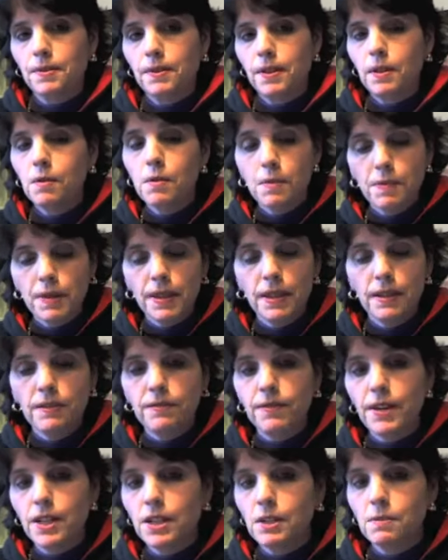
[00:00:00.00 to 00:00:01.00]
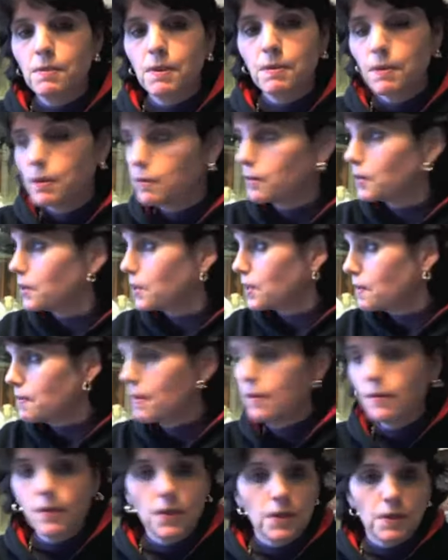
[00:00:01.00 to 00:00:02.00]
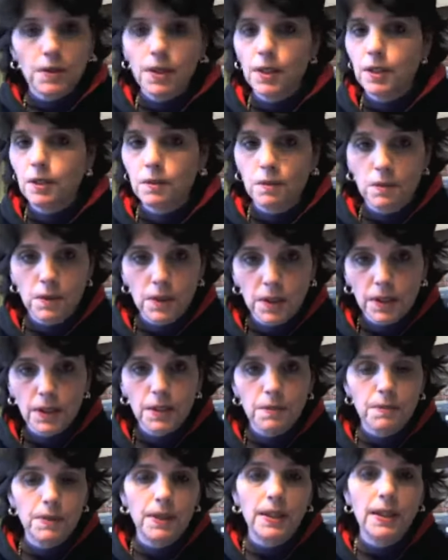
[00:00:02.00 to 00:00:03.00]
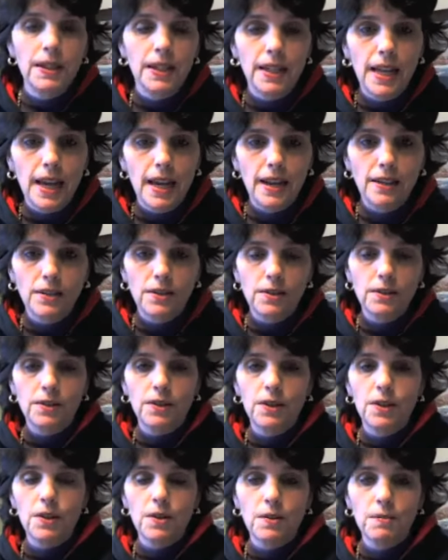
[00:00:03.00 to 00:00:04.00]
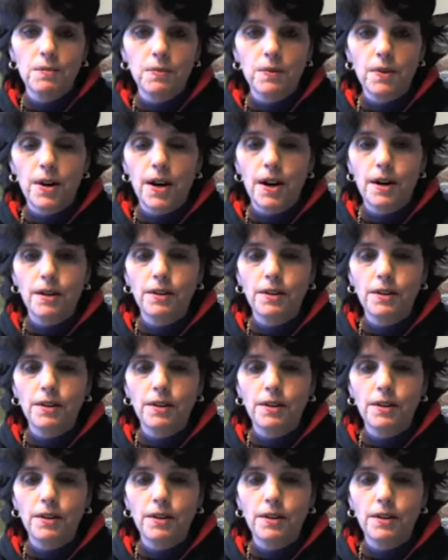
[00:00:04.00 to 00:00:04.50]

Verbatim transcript: It would be an investment, but for some of you, it could really be an answer to your prayer.